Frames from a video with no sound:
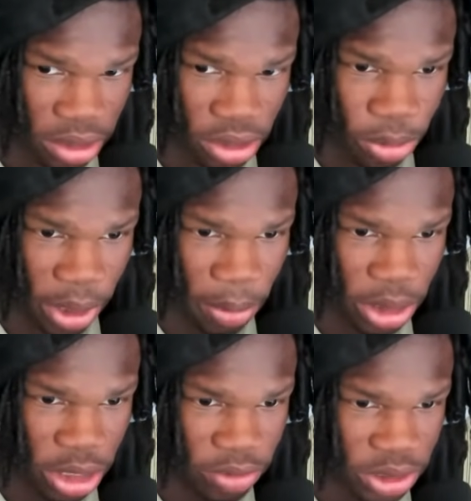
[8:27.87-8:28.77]
No, Miami
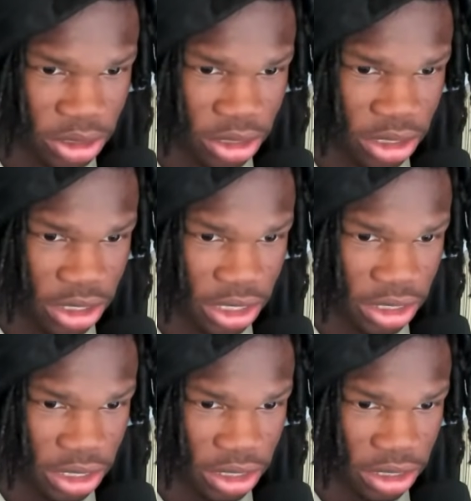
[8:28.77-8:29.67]
Dolphins still did their
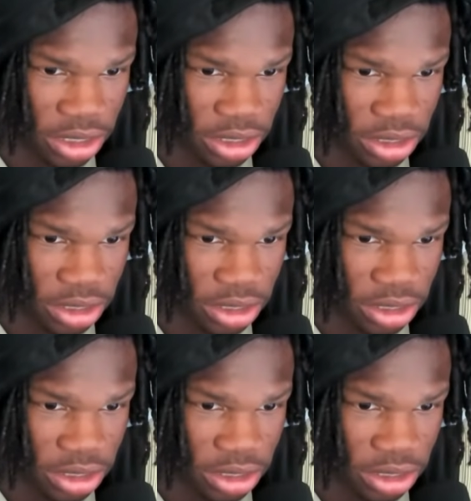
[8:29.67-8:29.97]
thing.